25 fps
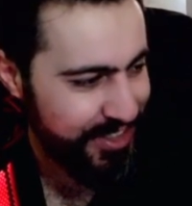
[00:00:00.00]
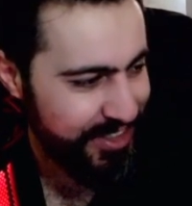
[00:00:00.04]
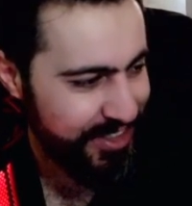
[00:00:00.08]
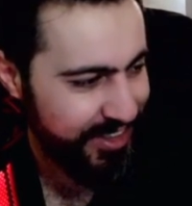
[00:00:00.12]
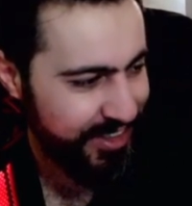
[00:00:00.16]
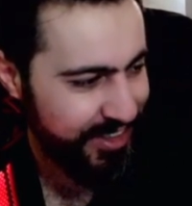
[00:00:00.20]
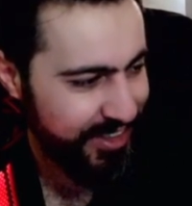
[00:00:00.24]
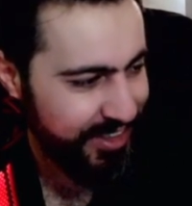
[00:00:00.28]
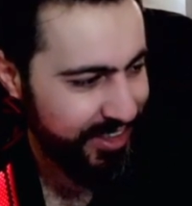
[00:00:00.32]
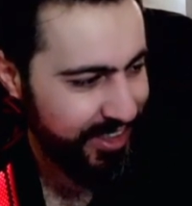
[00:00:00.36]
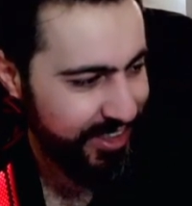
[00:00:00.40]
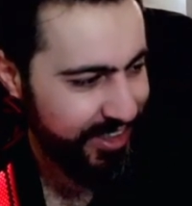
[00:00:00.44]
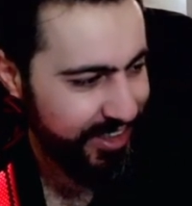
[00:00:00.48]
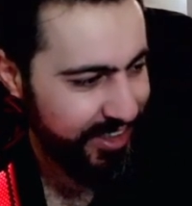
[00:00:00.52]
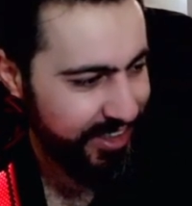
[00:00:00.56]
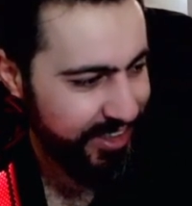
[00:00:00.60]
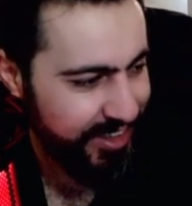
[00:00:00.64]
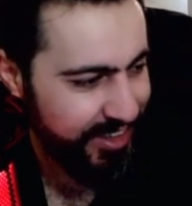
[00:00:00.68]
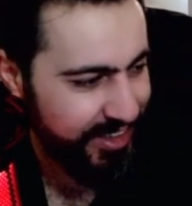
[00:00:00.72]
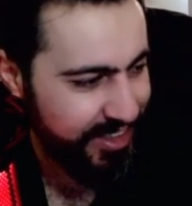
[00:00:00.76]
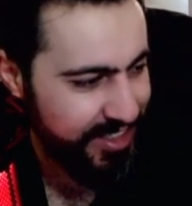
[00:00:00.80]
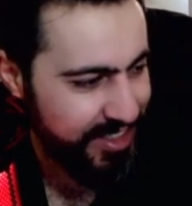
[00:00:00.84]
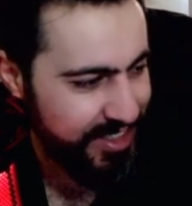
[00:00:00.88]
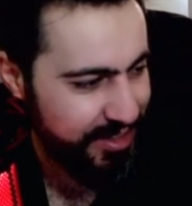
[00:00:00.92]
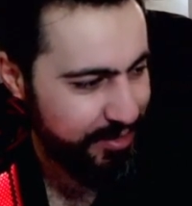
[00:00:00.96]
not
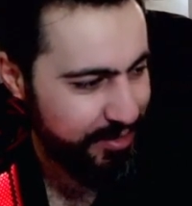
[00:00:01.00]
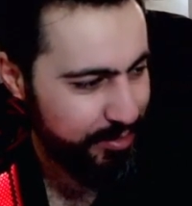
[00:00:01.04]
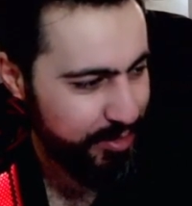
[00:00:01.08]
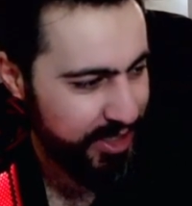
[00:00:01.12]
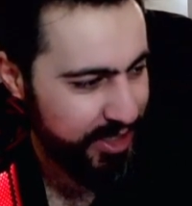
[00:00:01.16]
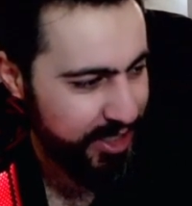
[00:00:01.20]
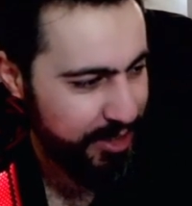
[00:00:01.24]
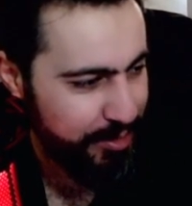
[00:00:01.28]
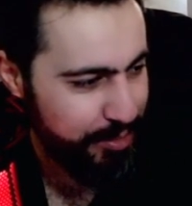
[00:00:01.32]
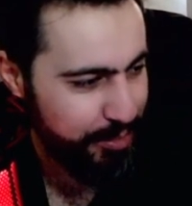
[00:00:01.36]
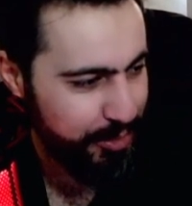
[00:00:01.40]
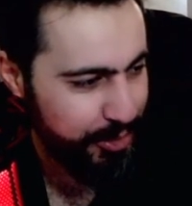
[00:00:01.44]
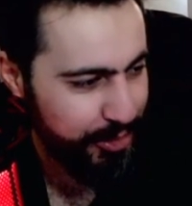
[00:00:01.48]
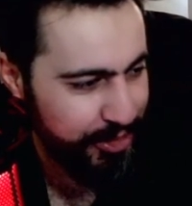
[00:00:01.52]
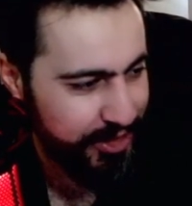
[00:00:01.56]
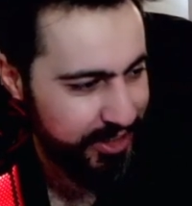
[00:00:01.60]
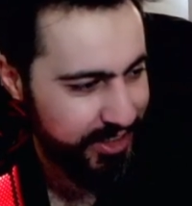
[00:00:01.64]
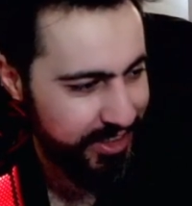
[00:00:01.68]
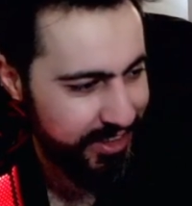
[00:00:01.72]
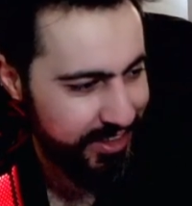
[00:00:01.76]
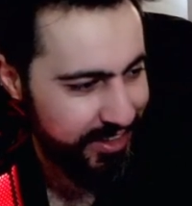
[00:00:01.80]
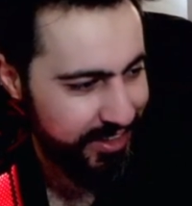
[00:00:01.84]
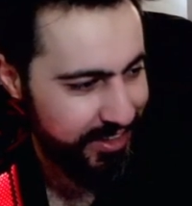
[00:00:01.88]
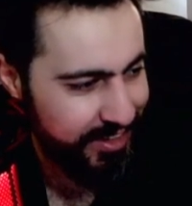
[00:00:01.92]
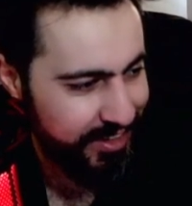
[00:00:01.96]
like doesn't become
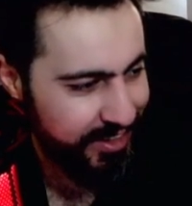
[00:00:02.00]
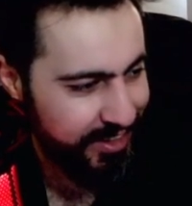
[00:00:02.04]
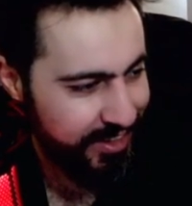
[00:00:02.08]
bullying.